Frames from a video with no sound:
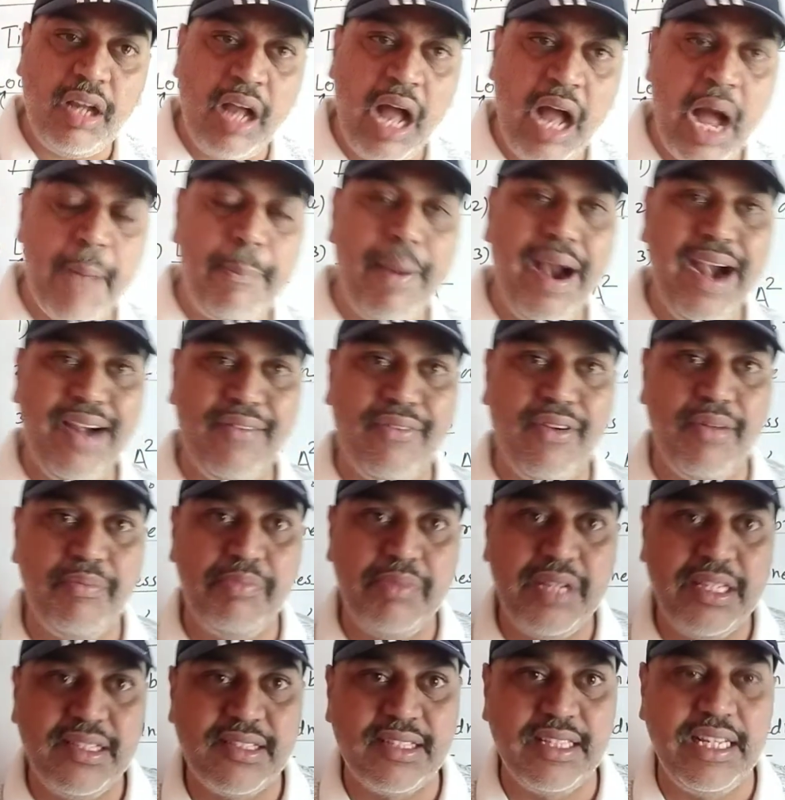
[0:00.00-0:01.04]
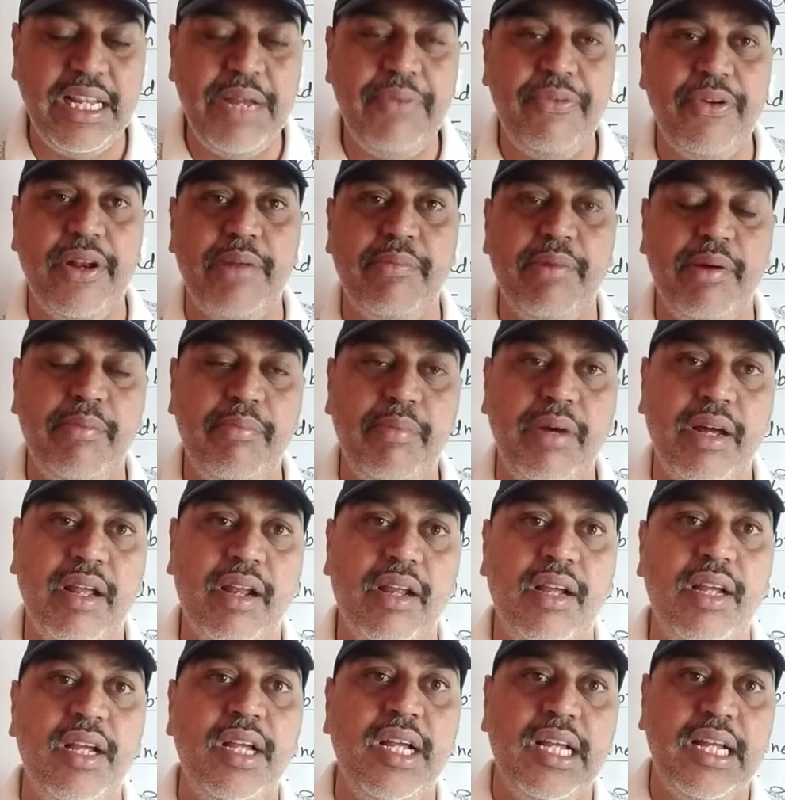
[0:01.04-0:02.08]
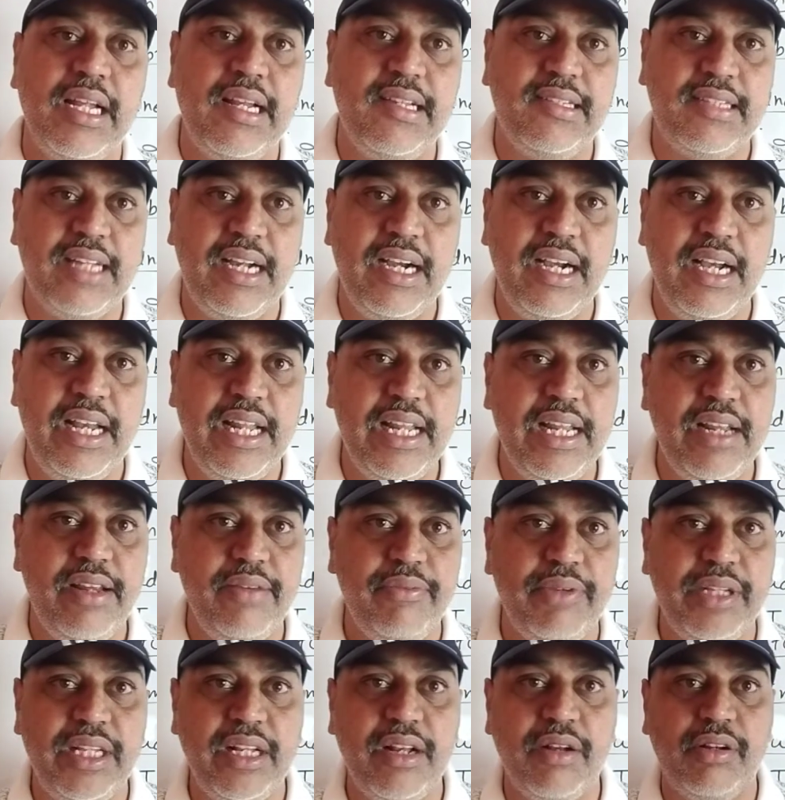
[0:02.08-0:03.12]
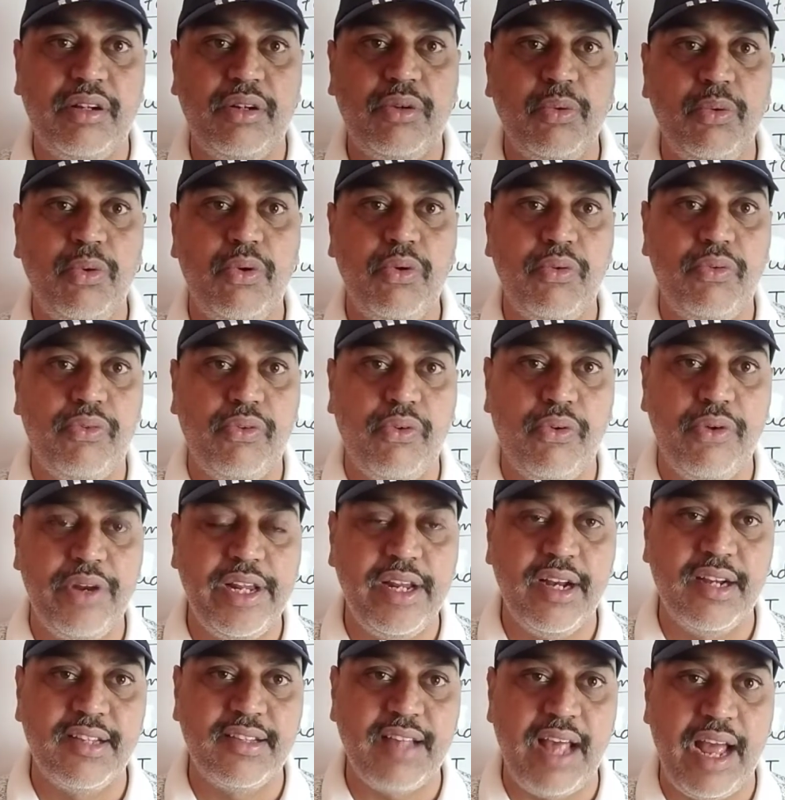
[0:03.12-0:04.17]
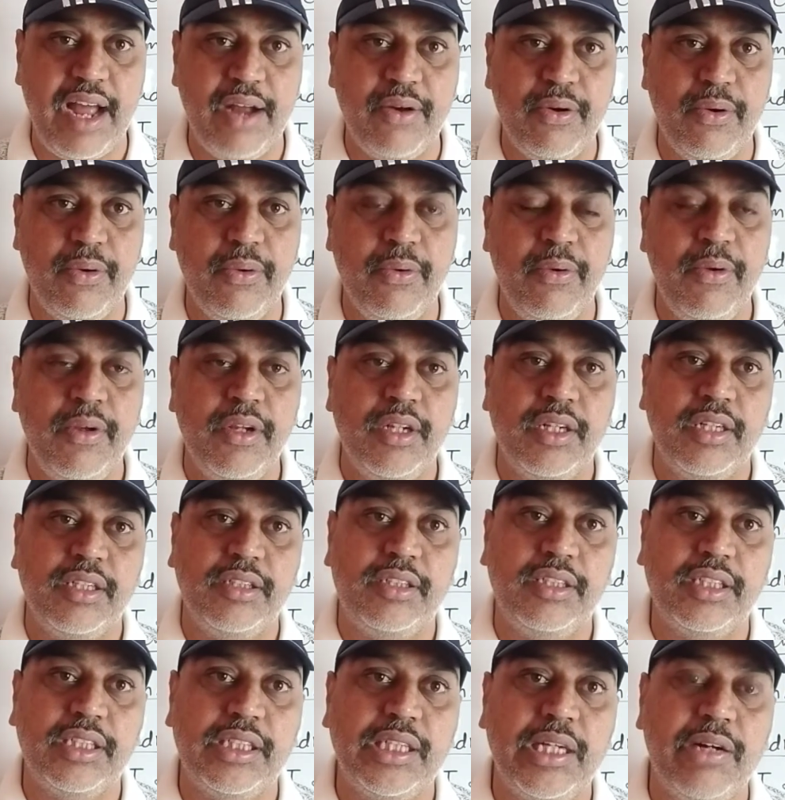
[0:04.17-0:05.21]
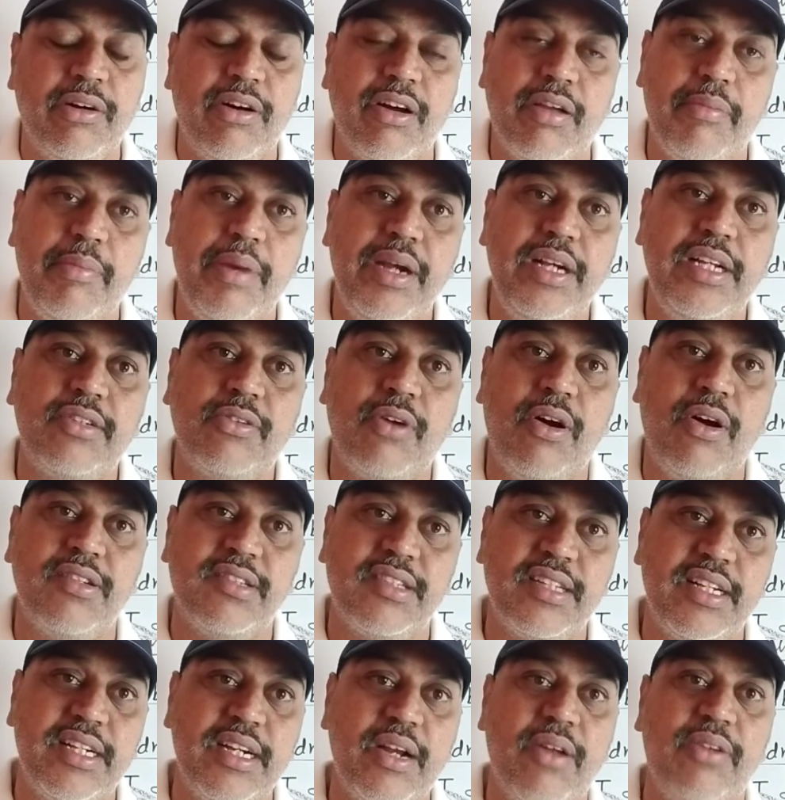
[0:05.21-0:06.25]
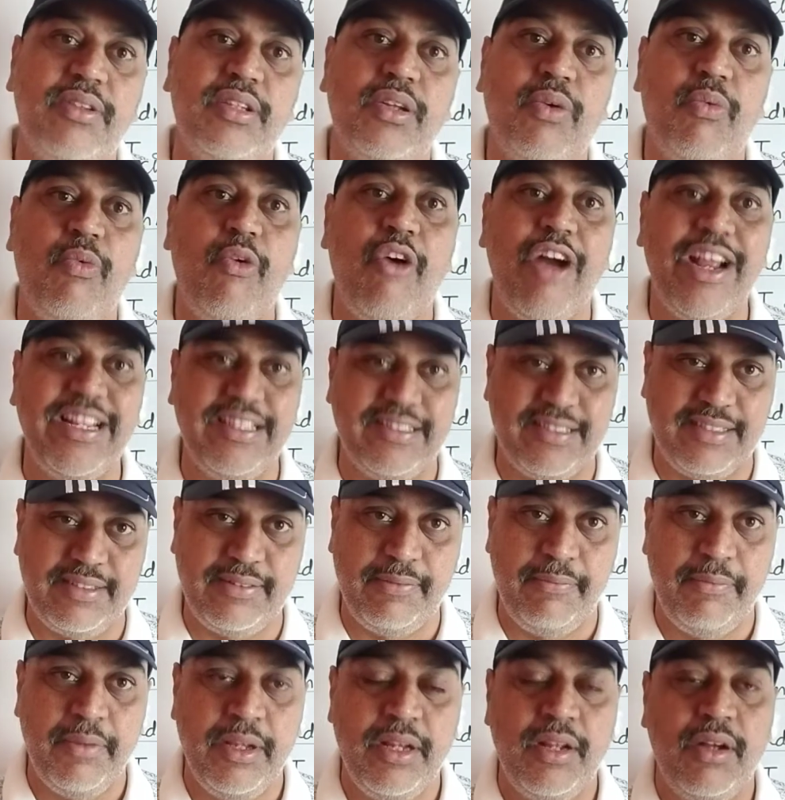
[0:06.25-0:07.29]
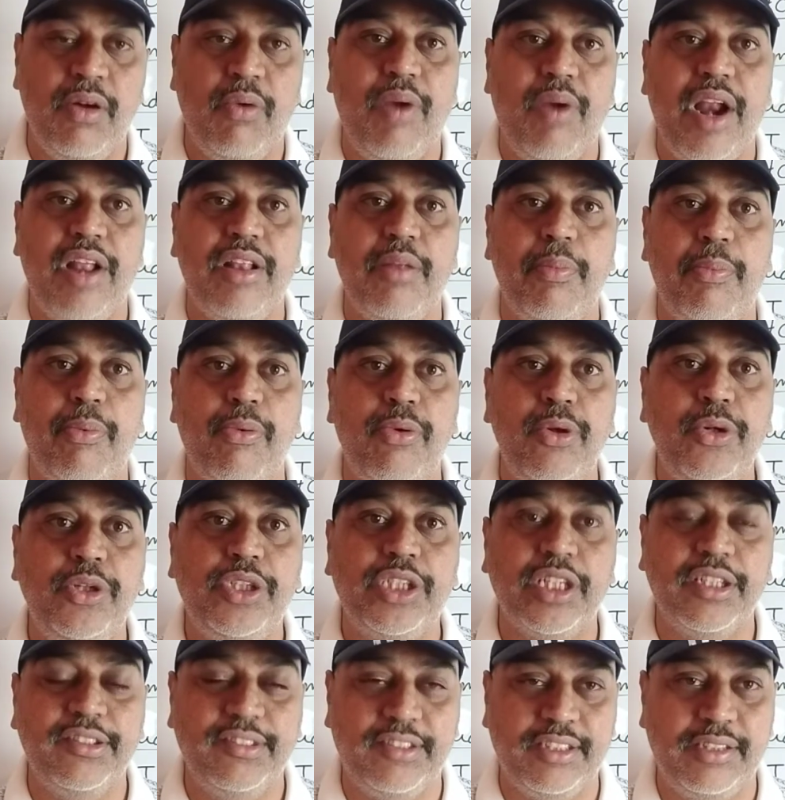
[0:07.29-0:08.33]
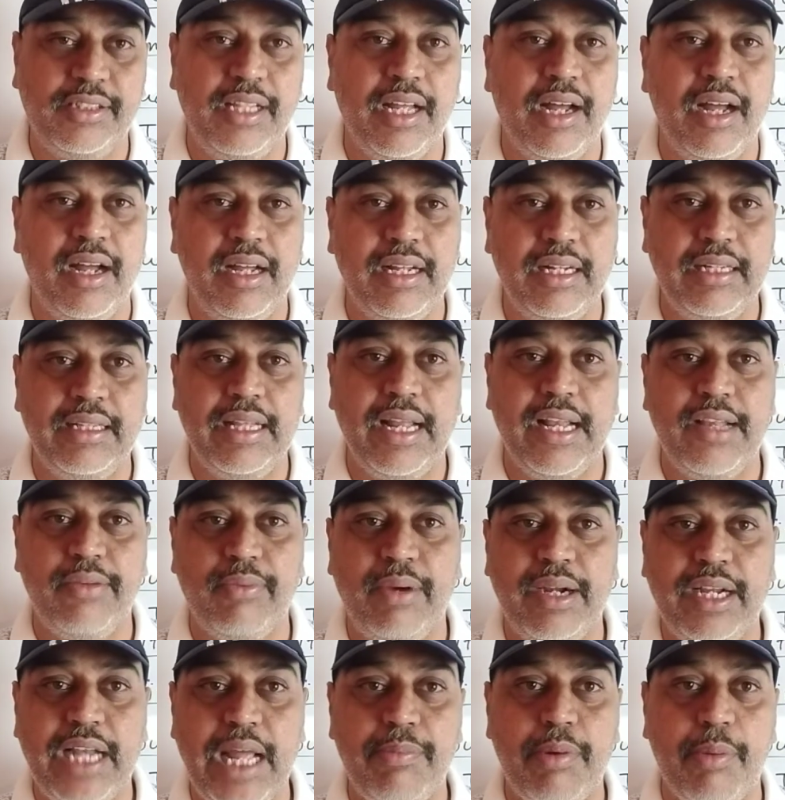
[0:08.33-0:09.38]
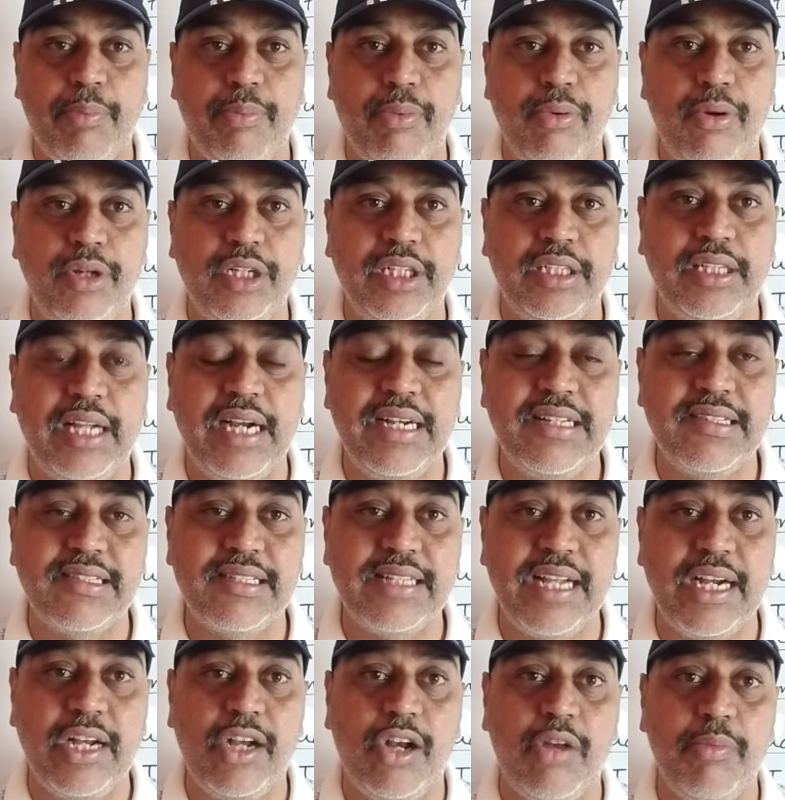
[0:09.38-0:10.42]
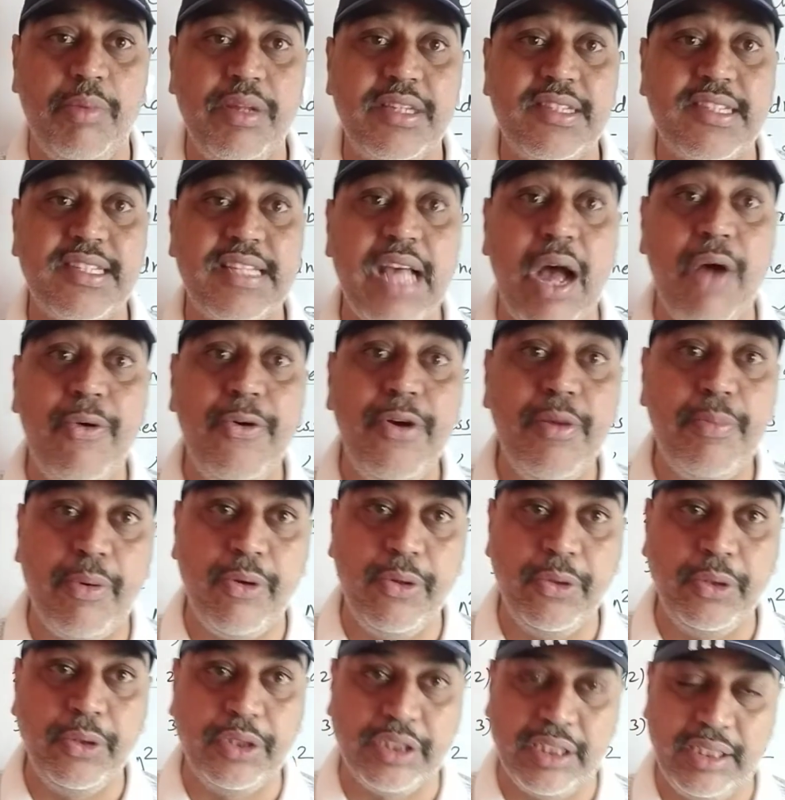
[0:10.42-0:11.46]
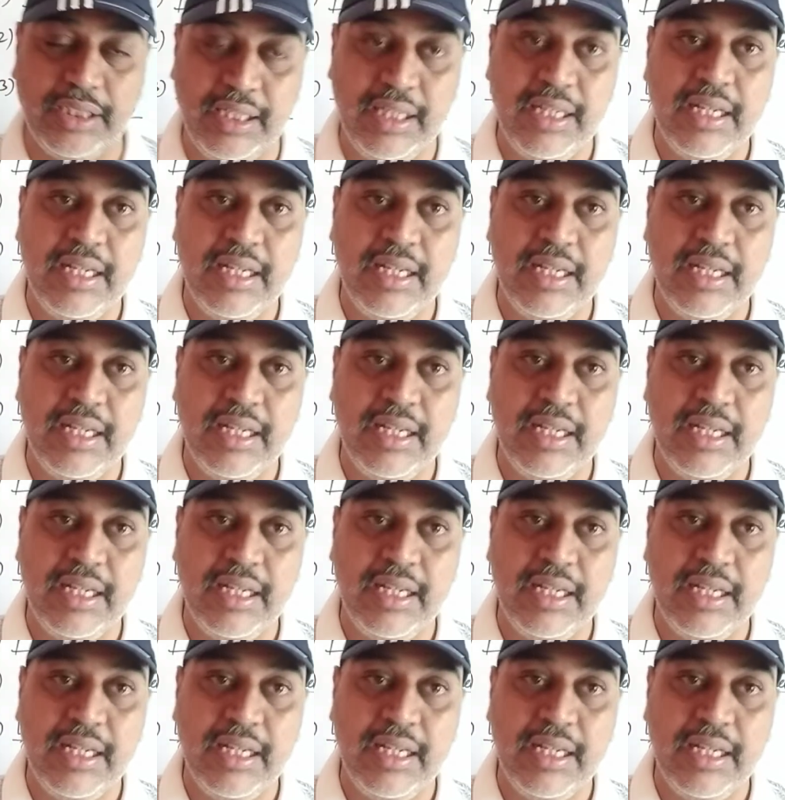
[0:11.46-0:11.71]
apart from this, if you remember, recently within 2 to 4 years ago, just government is concentrated on the voice. What are the pollutions? There is one type of pollution that is said to be sound pollution,